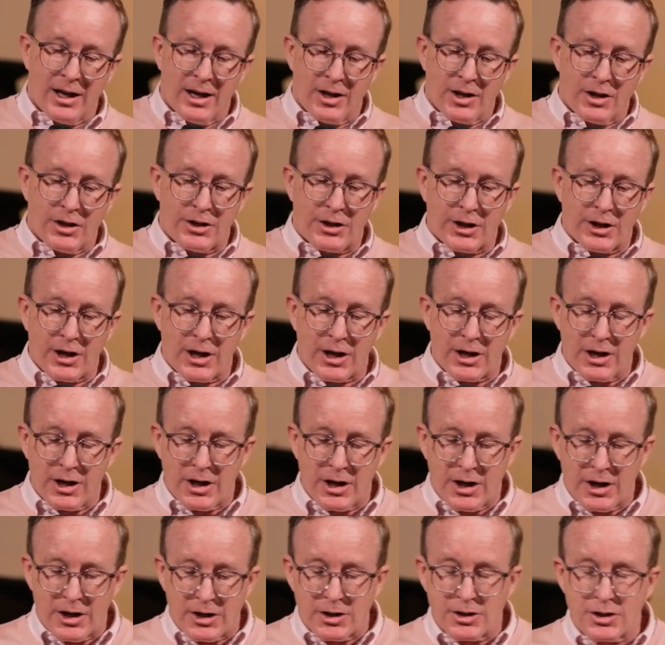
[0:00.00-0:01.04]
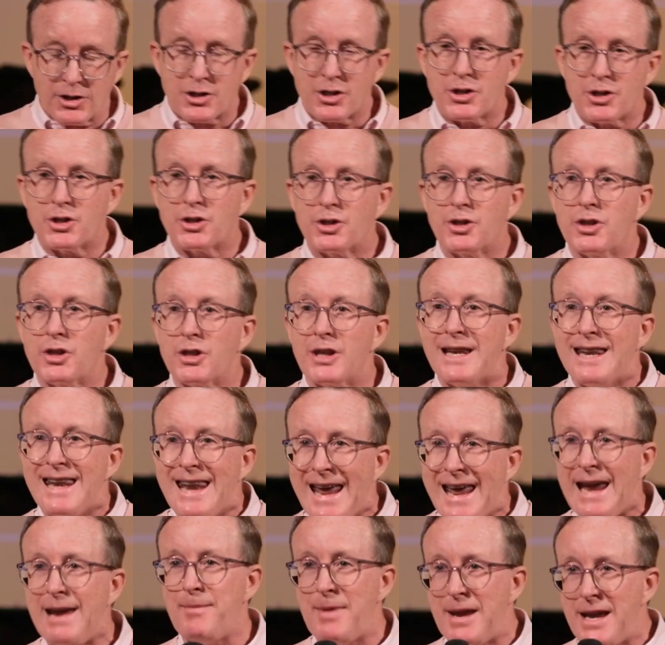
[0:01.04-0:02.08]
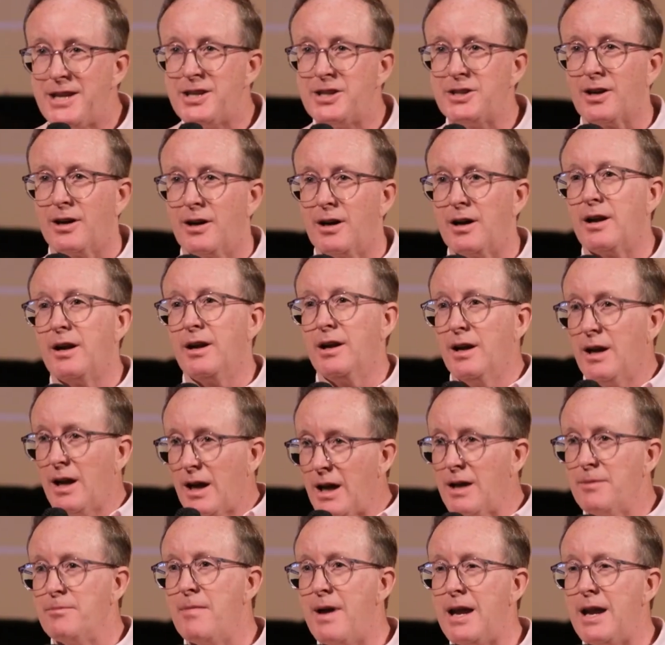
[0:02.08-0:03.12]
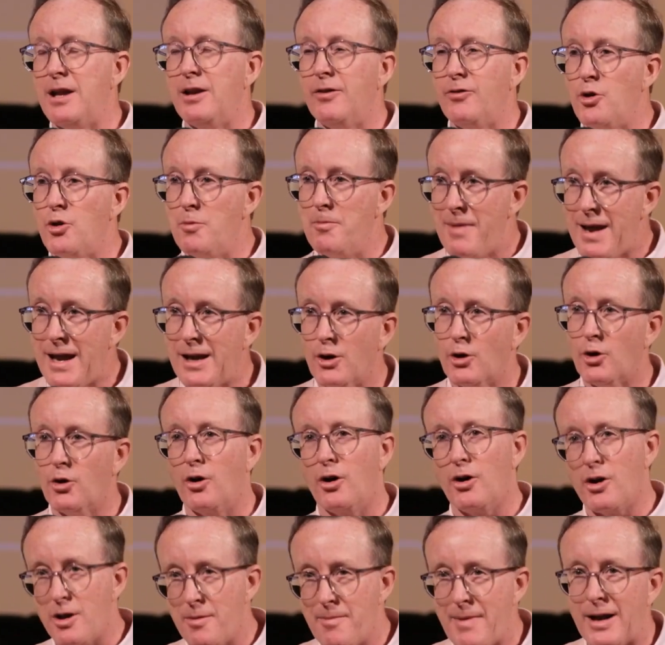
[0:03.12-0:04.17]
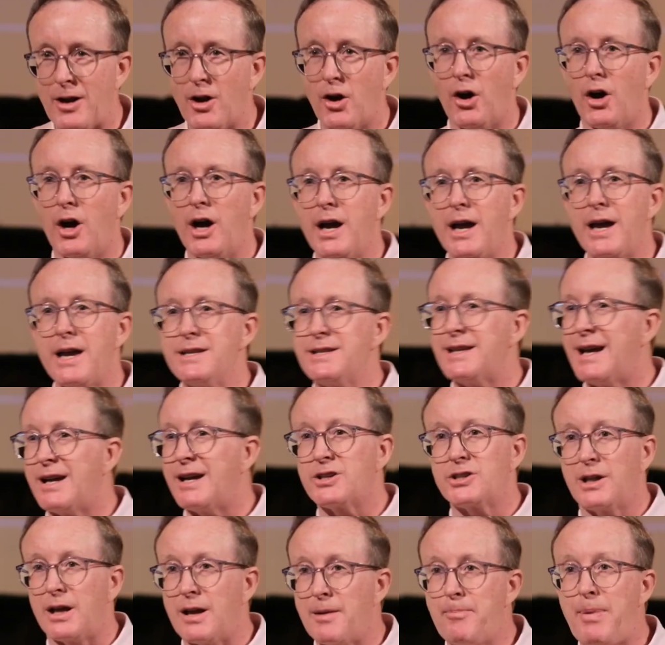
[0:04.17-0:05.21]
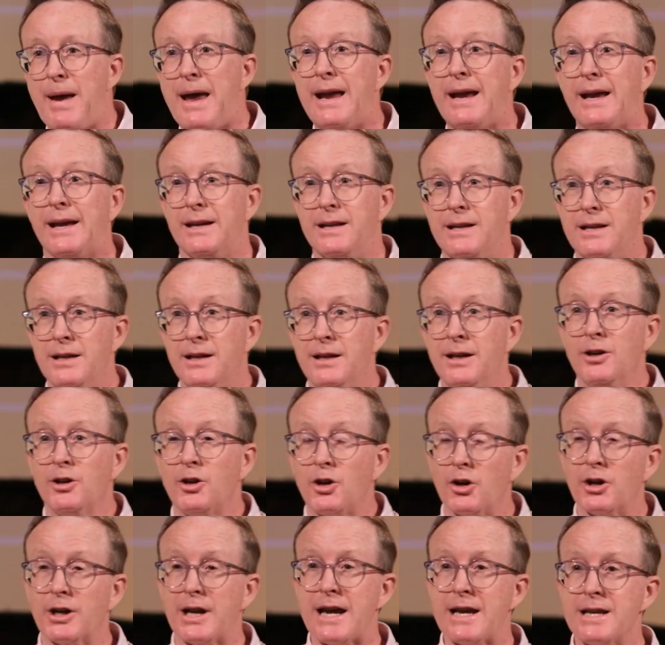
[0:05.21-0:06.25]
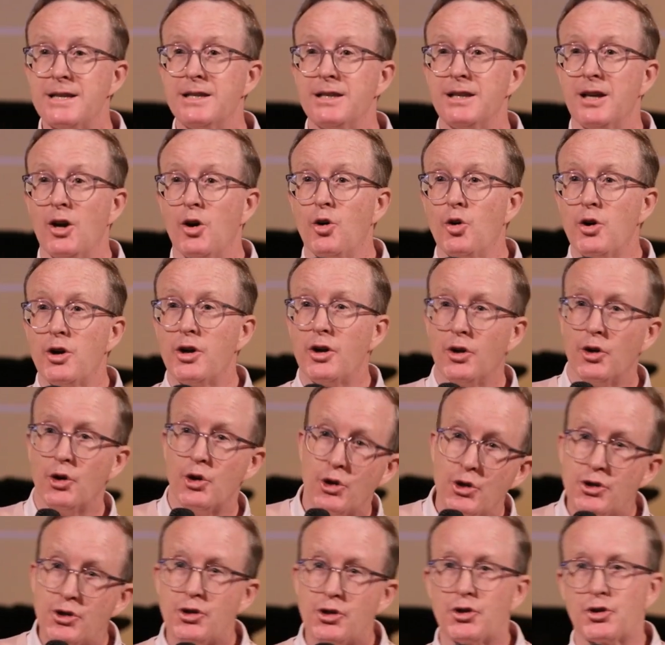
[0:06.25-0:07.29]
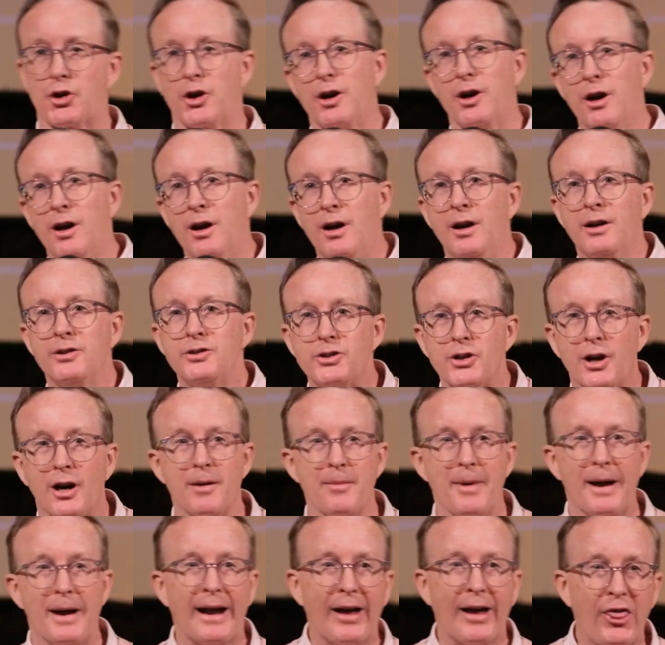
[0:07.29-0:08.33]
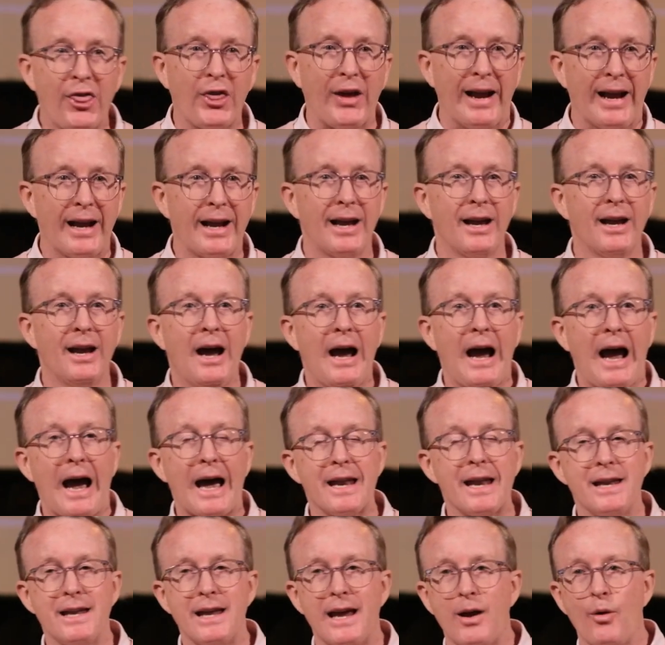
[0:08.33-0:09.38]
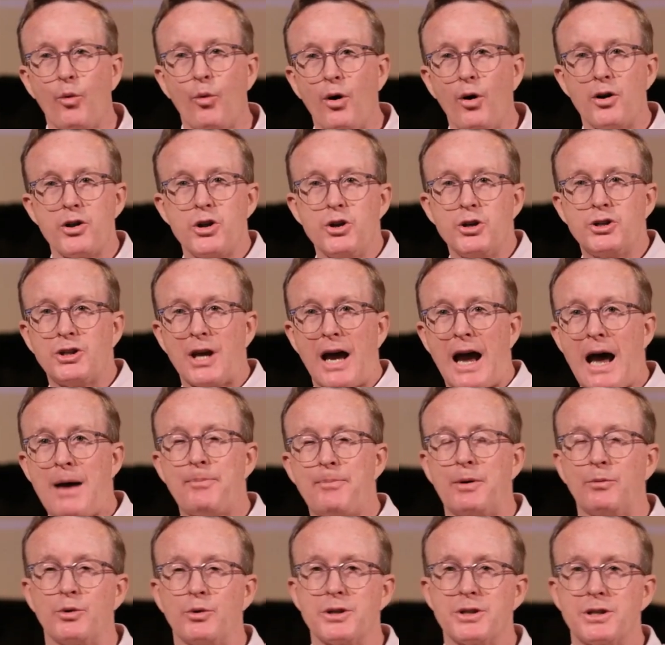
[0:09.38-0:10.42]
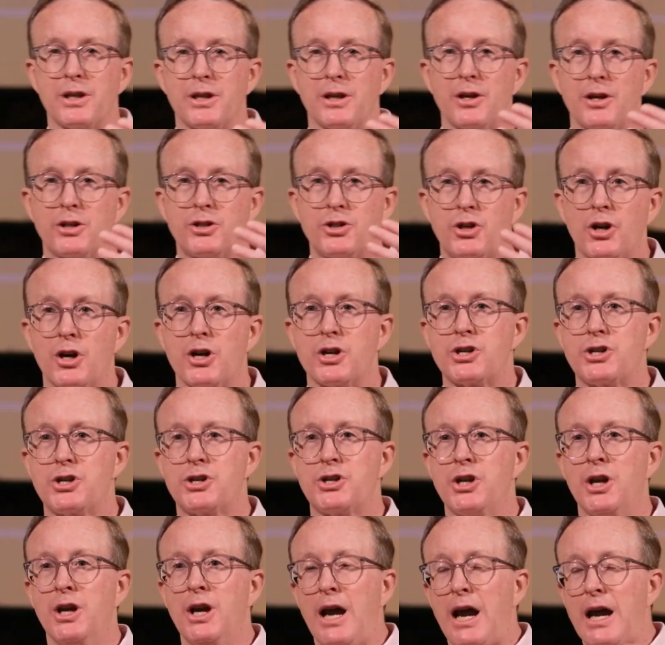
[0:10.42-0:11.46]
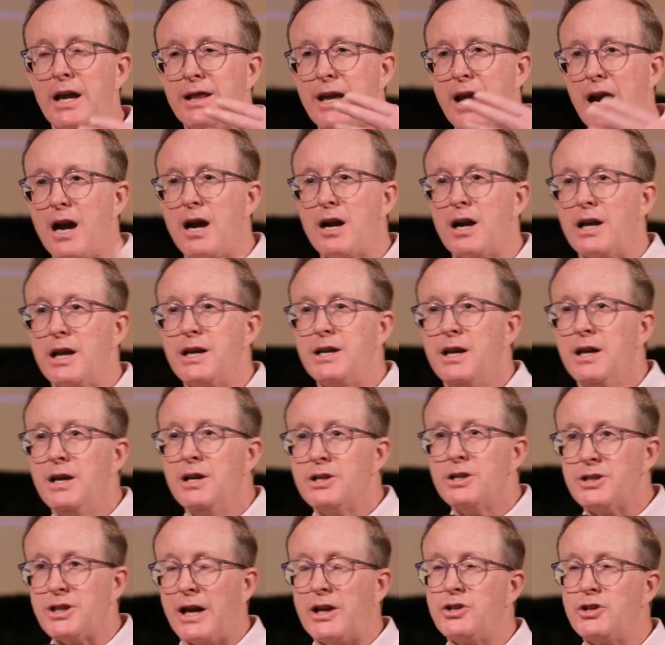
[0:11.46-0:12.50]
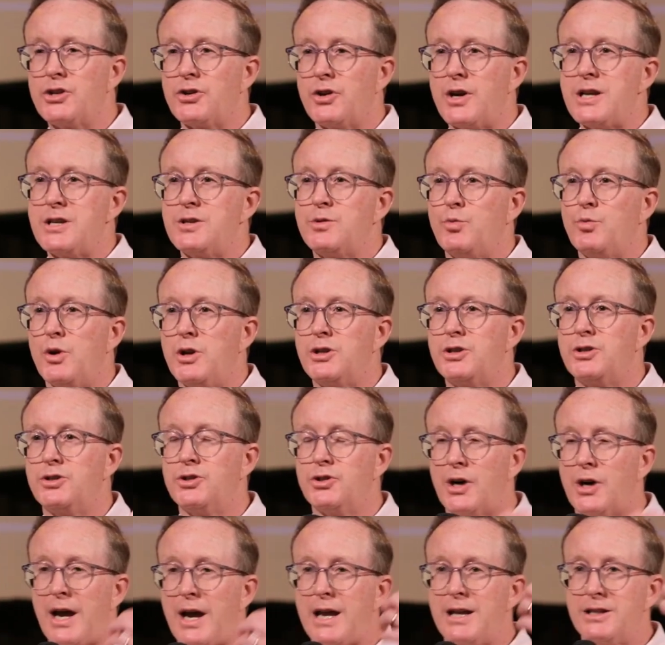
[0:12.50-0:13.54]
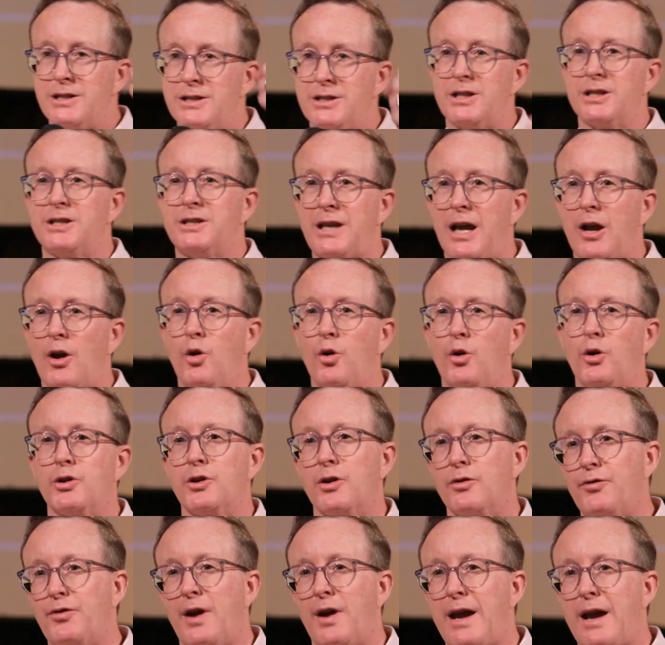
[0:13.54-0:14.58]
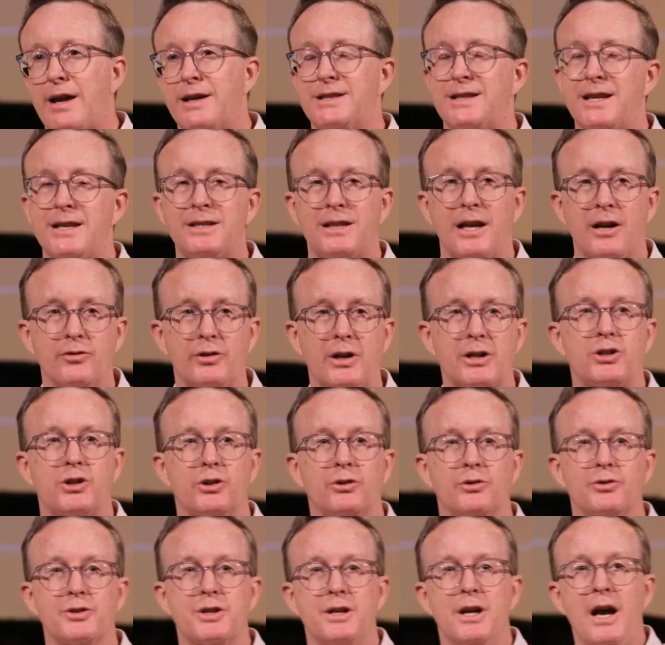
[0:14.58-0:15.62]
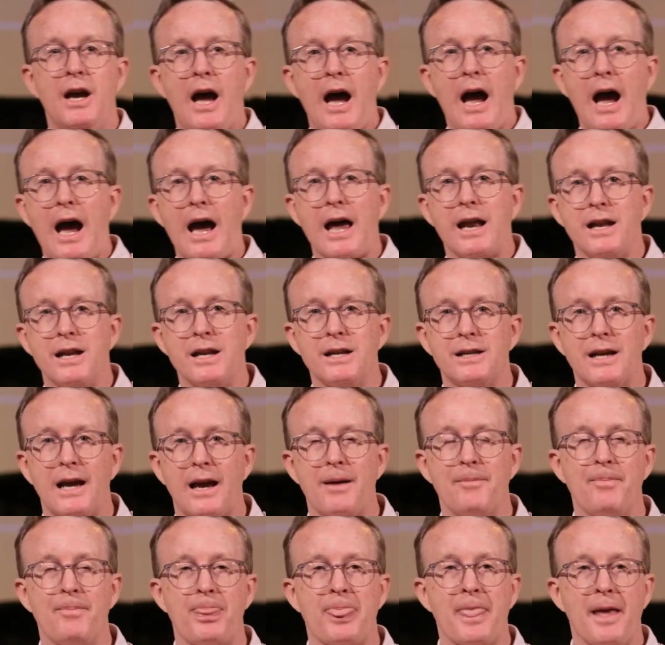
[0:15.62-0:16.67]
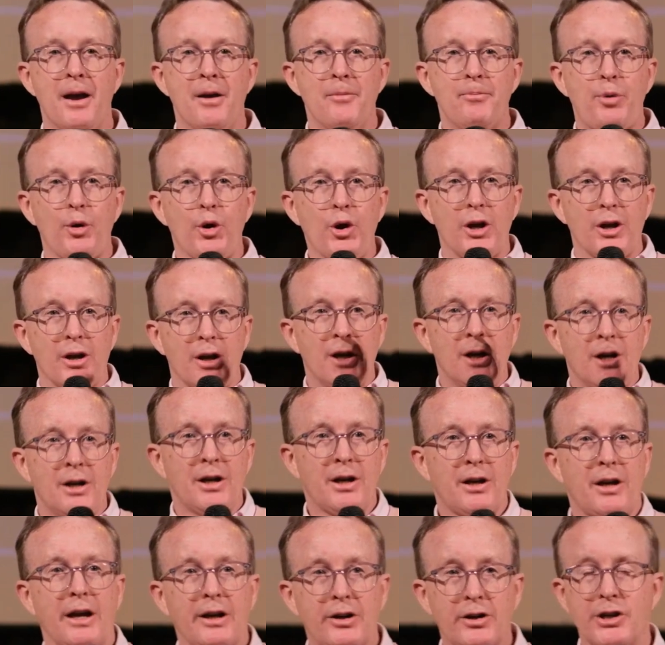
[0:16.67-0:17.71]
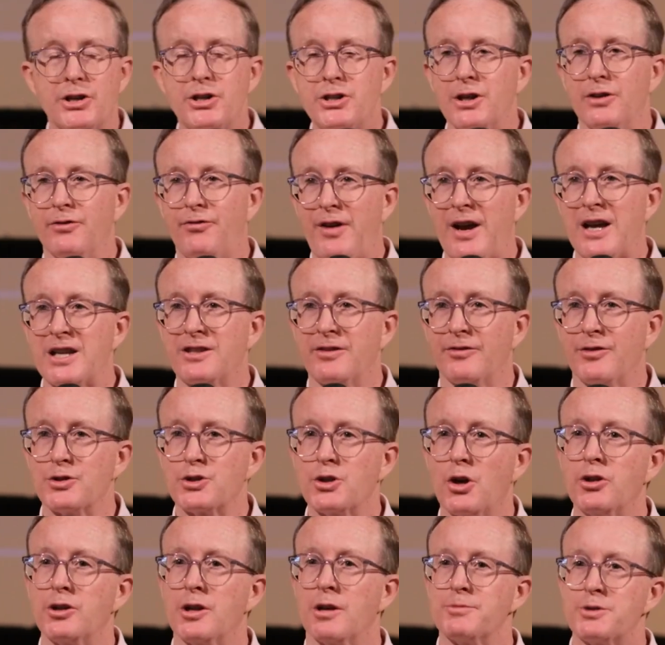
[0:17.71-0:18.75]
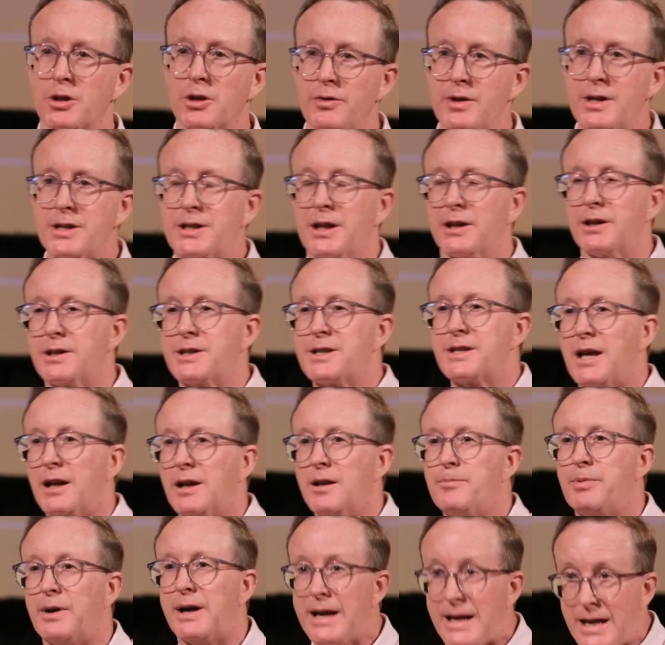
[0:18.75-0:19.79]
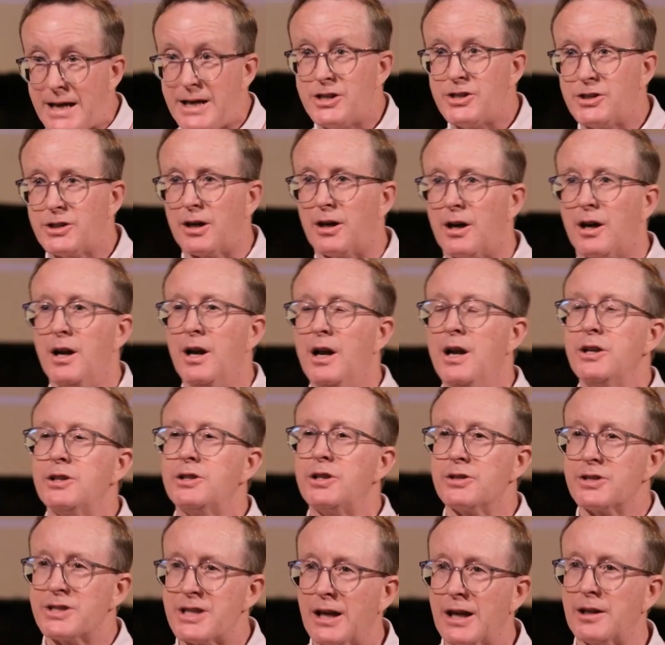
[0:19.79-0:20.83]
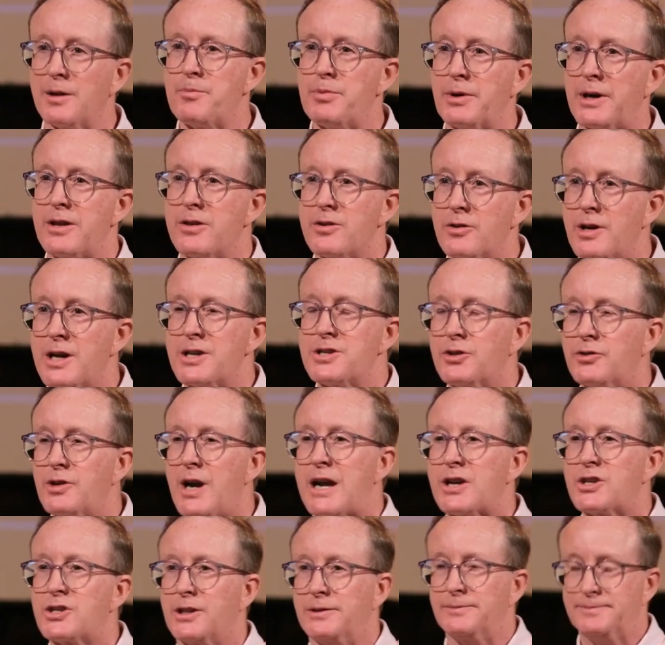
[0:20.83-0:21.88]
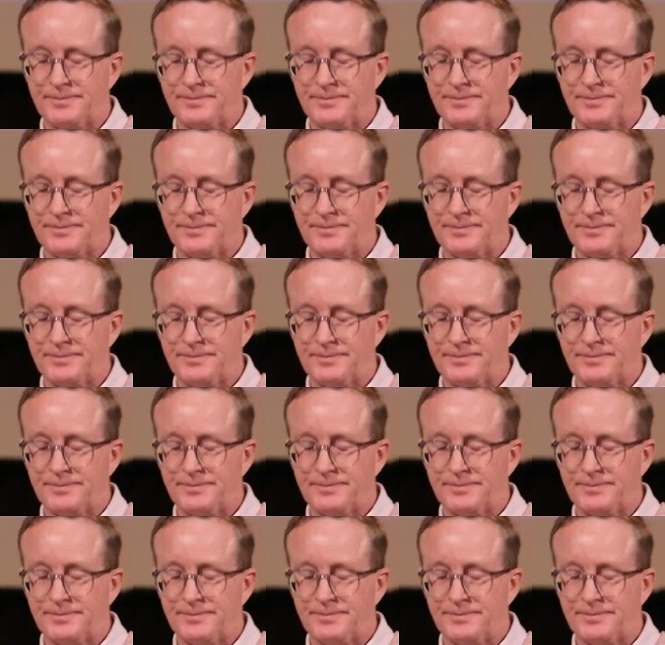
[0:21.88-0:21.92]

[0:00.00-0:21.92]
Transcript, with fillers: The, the name Easter, many of you may know or you may not, is actually a pagan goddess, Estra, German, I think. And uh, what used to happen was the church in the early centuries would try and just take hold of existing rituals and um, put Christian festivals on them. So they started to celebrate Easter to celebrate the resurrection.